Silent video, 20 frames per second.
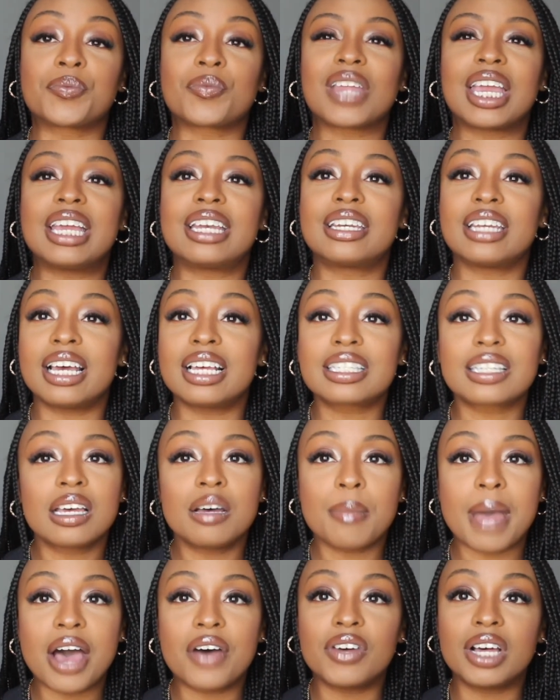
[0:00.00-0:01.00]
It does
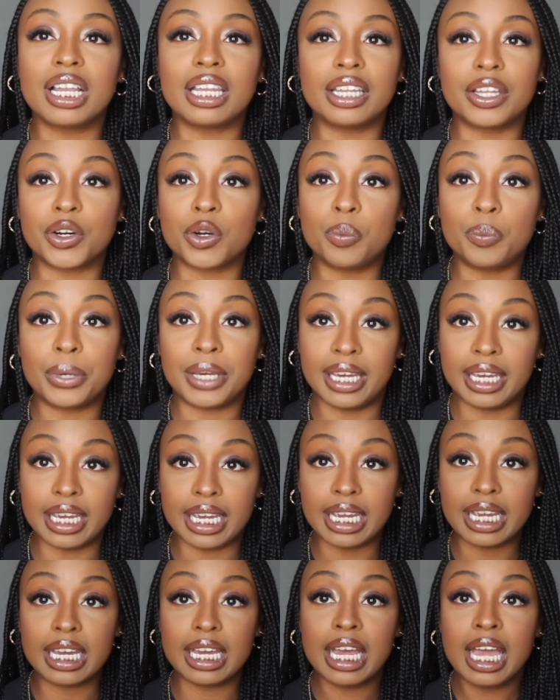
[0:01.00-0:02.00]
come out a little
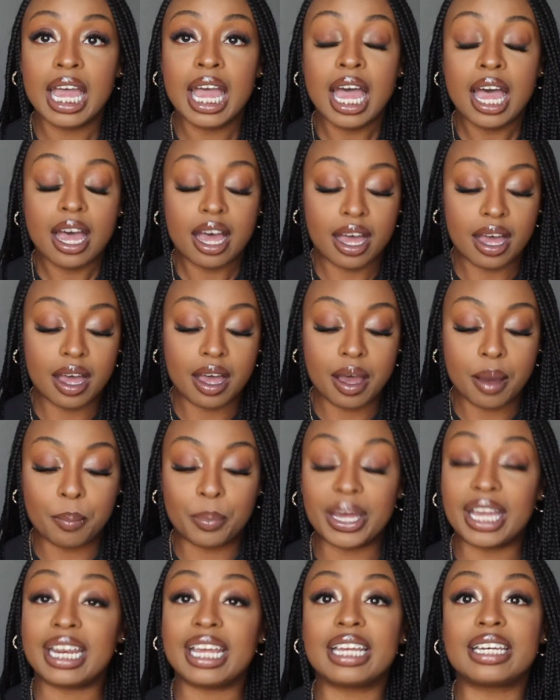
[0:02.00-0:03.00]
pink,
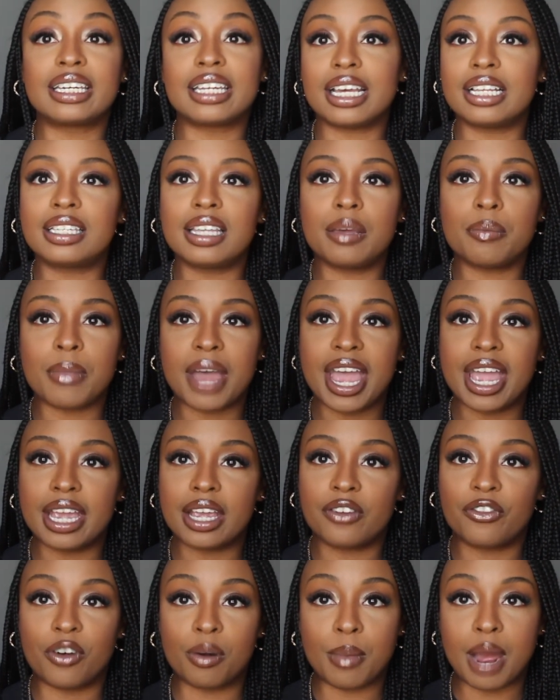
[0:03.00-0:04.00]
but it doesn't
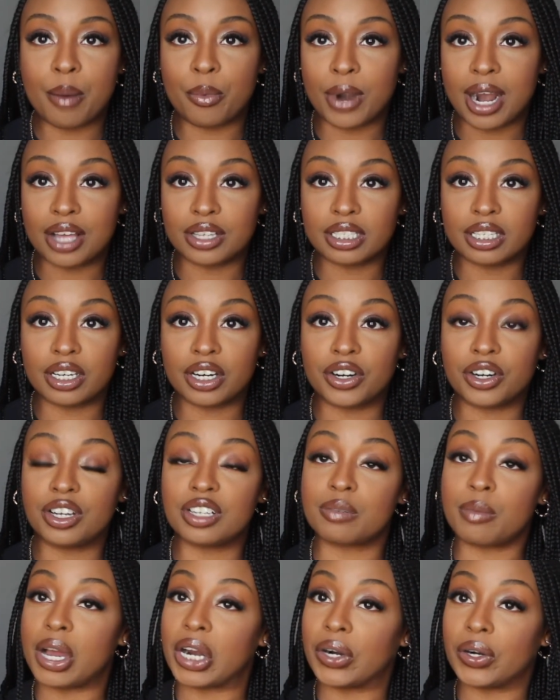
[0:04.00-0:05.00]
make, for my brown skin
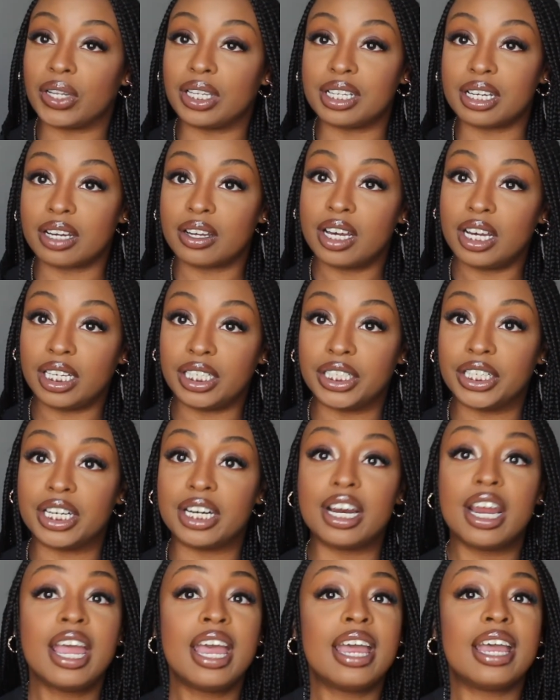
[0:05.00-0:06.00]
girls, my girl look
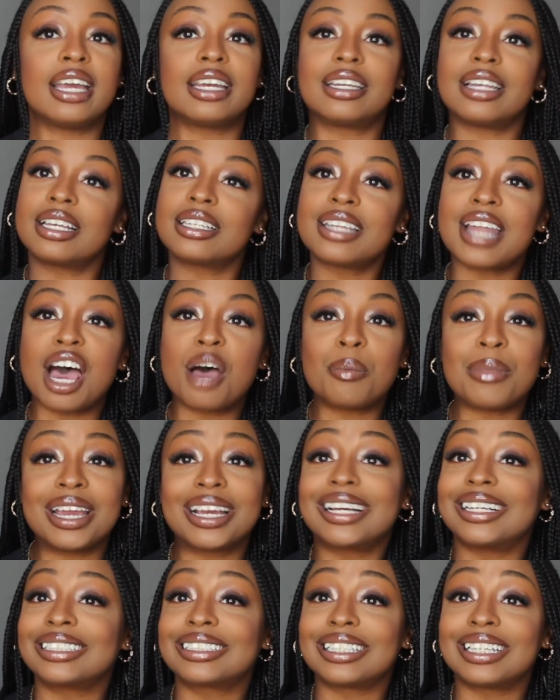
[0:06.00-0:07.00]
color. It does not
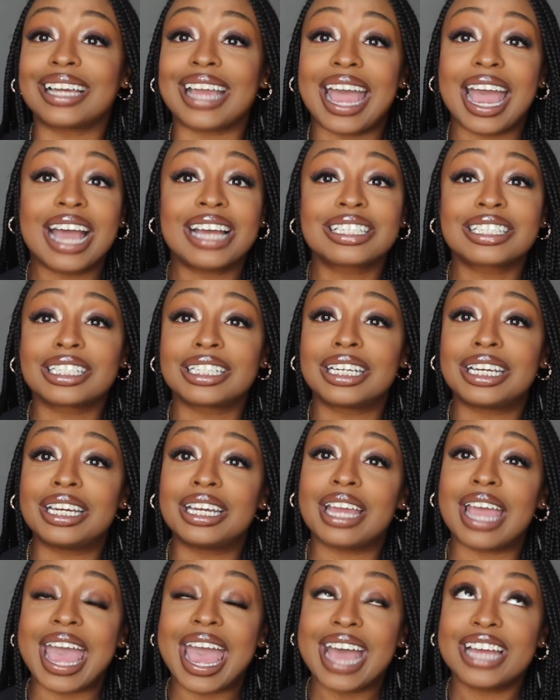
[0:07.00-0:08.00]
make us look
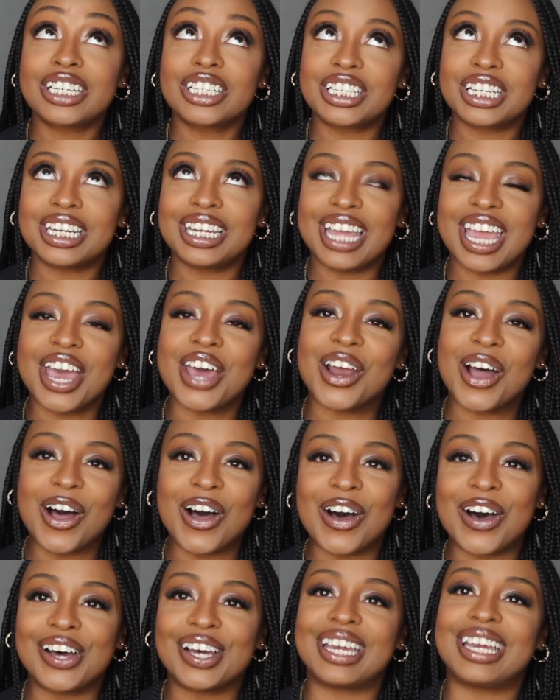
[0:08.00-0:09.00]
ashy at all.